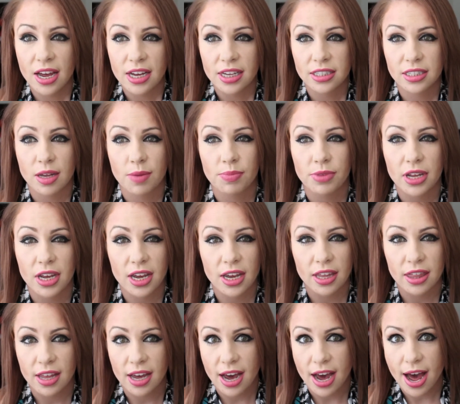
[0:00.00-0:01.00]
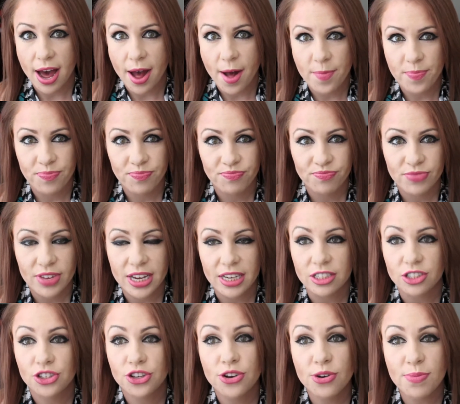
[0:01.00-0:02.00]
something that
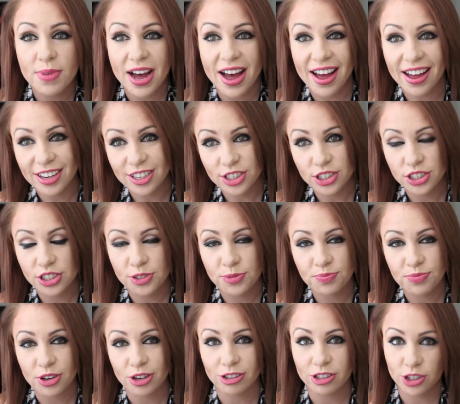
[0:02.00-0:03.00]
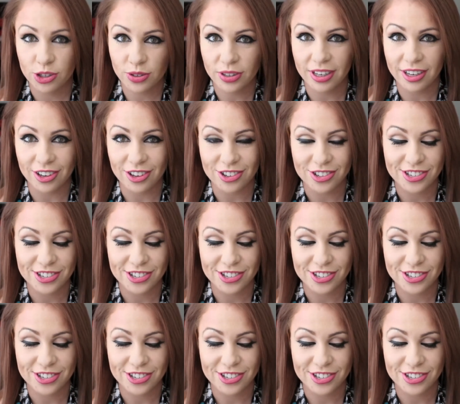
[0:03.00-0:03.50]
is too much or too little.